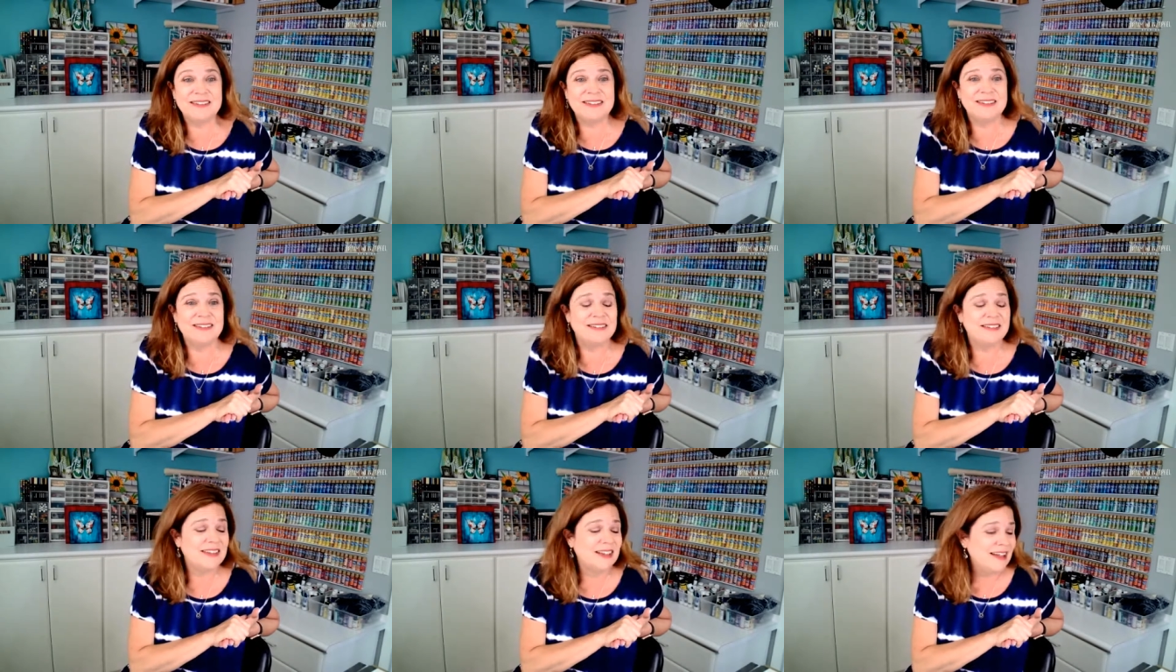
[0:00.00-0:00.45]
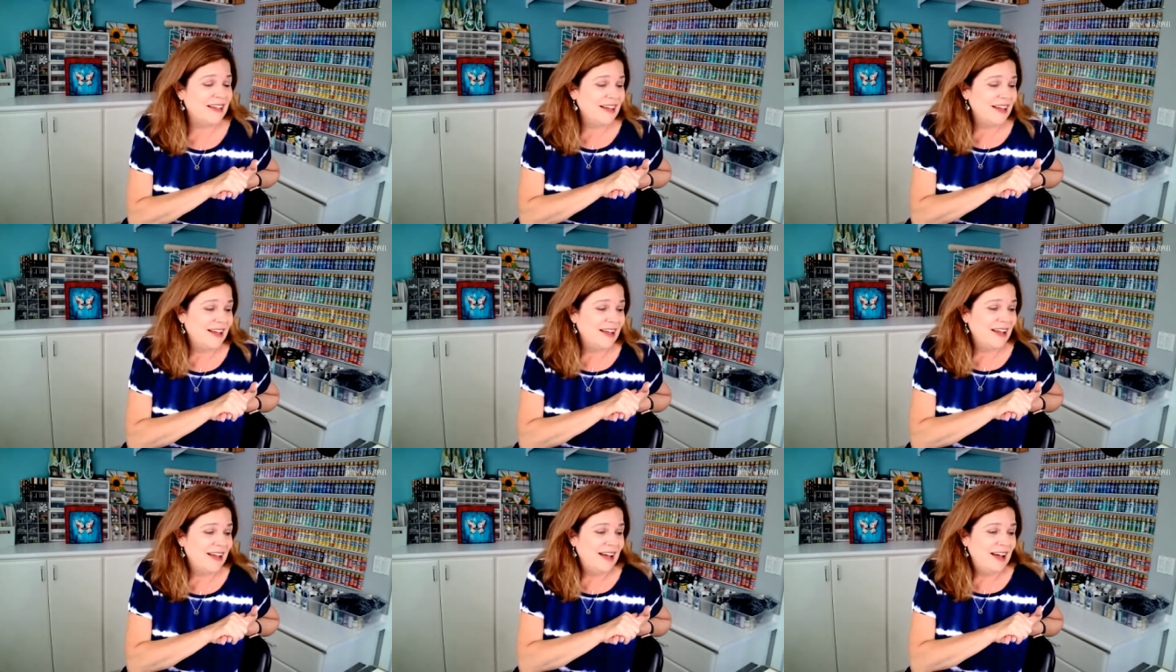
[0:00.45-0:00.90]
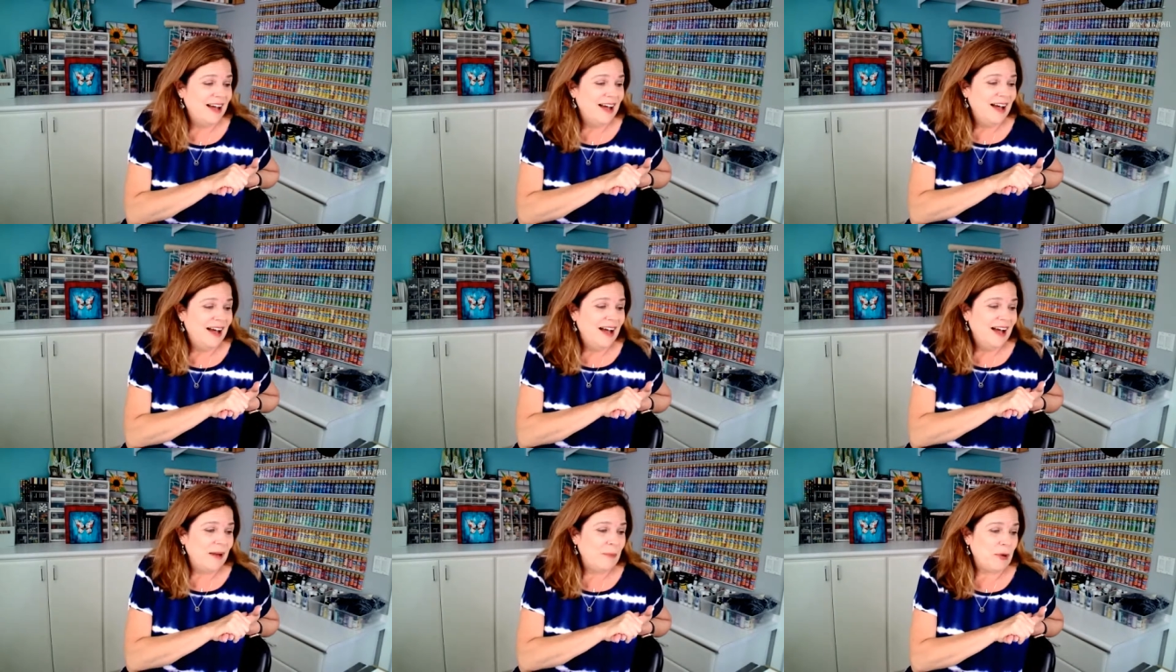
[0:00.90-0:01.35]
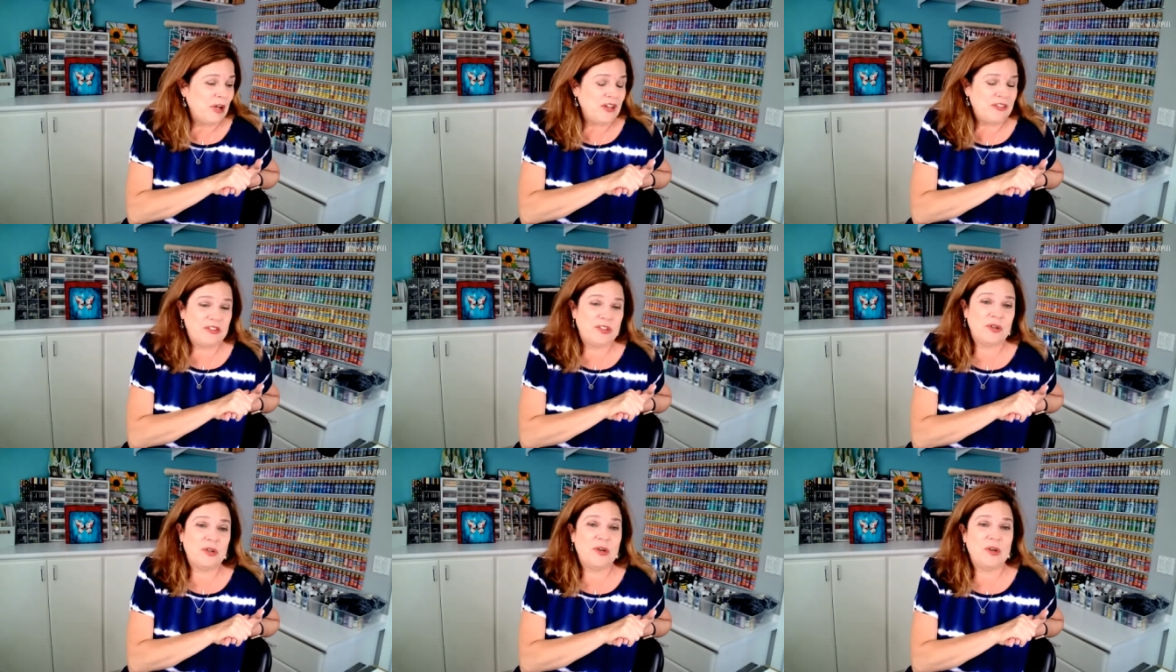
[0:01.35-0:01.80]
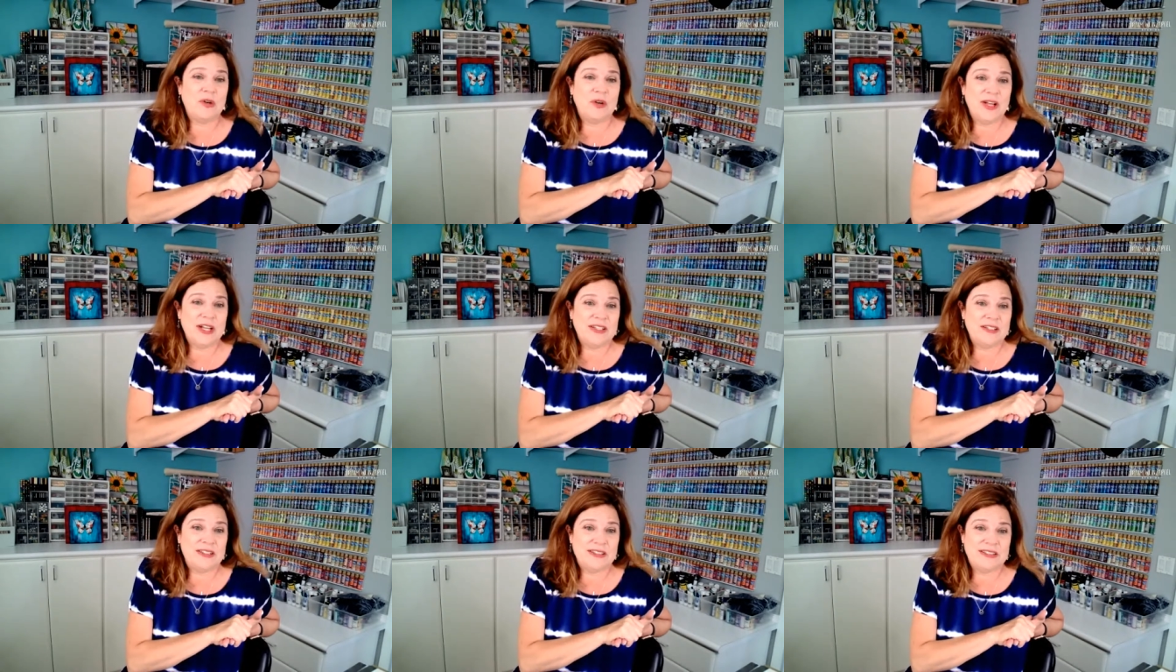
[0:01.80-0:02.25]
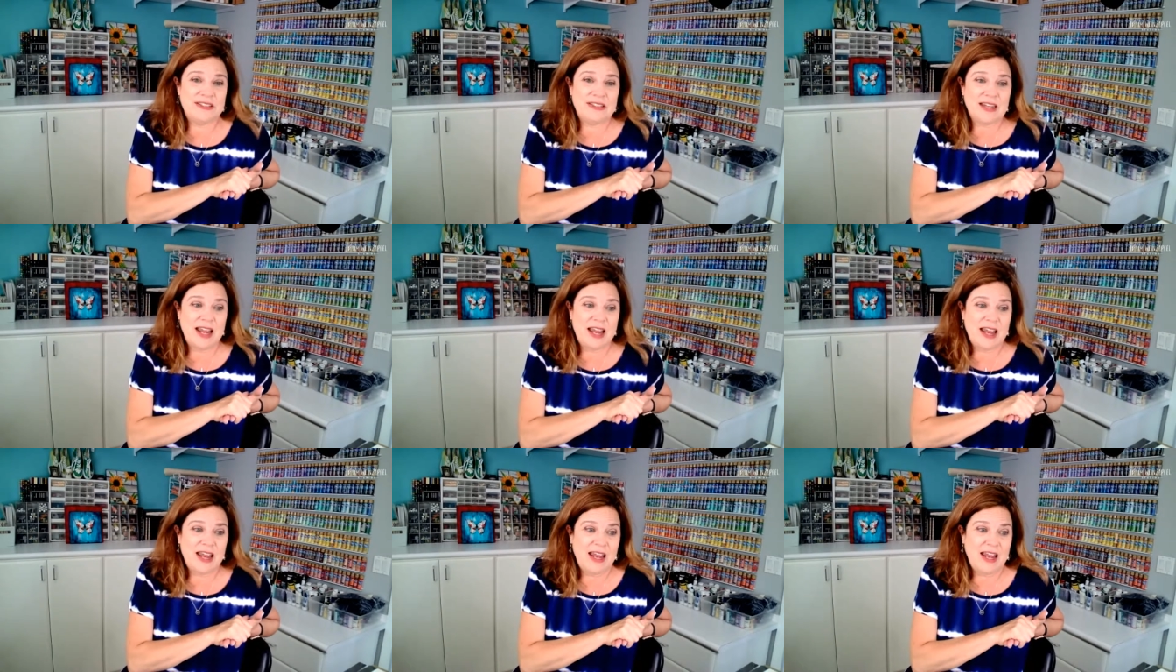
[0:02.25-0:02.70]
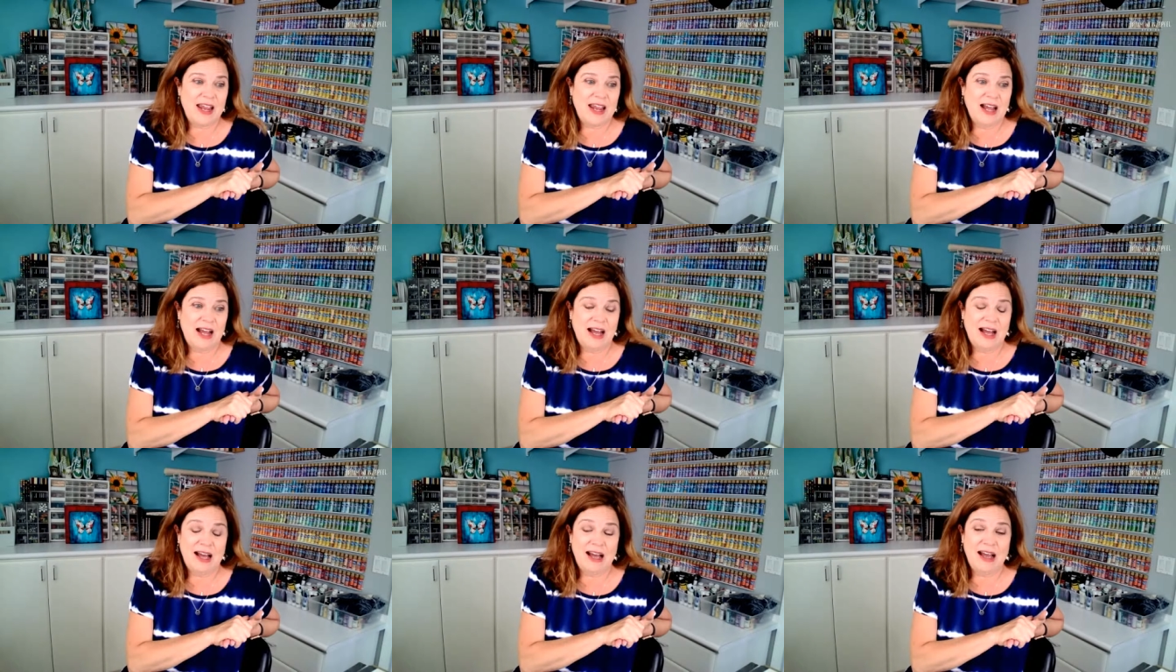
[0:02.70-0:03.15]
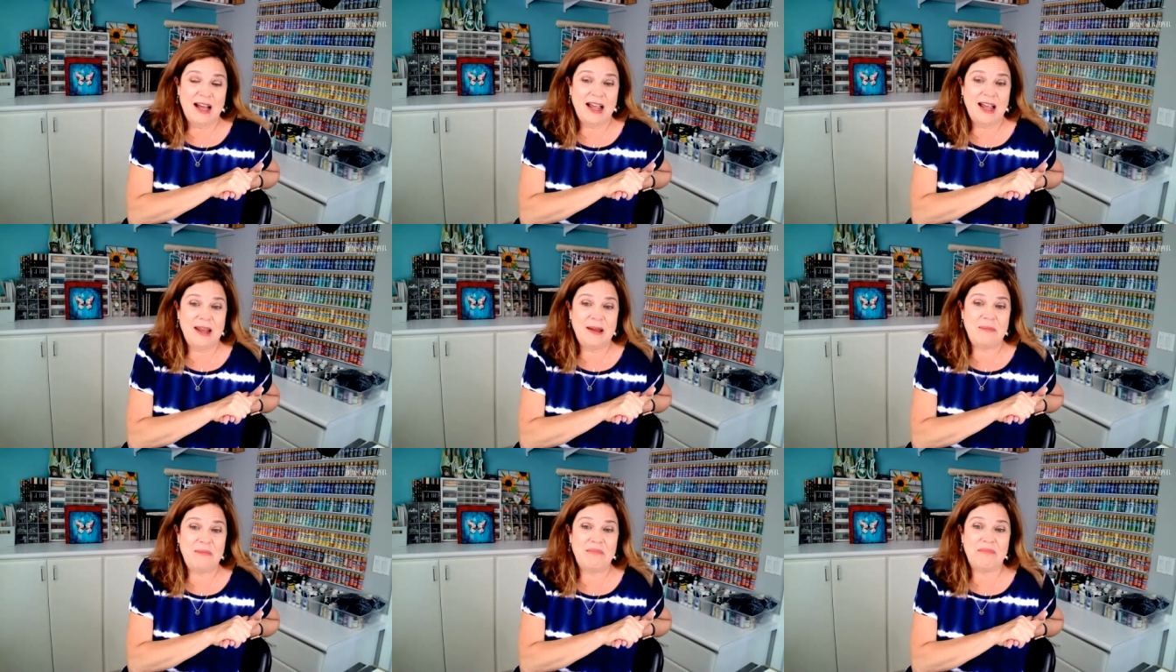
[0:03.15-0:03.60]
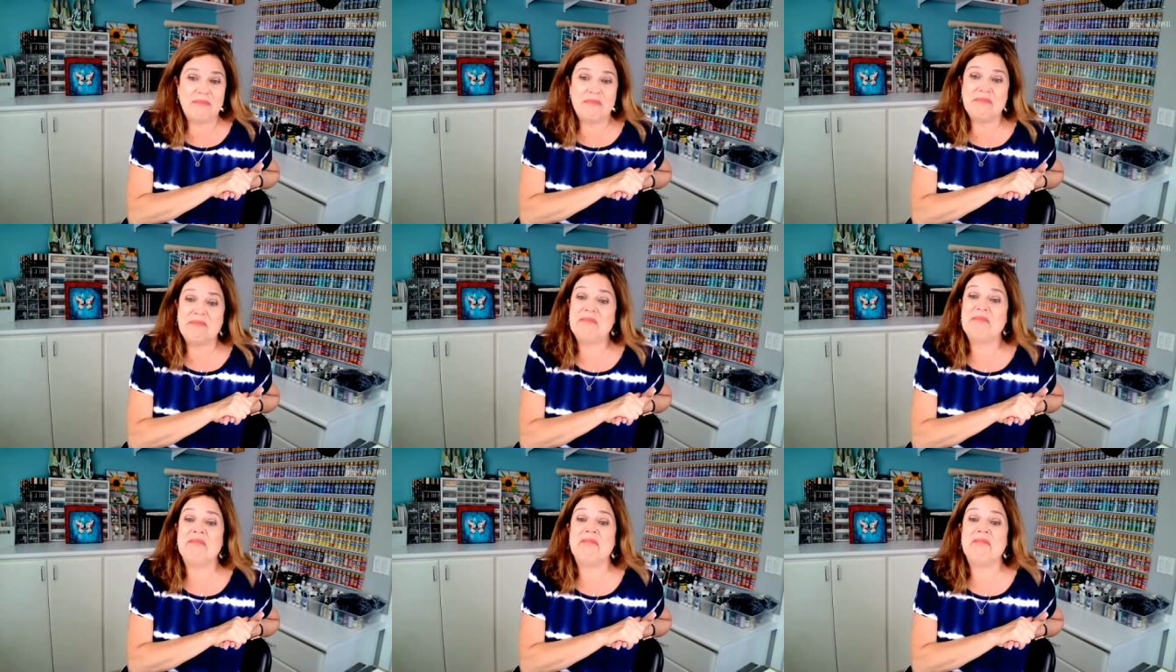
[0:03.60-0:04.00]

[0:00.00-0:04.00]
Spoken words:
I'm also going to say I'm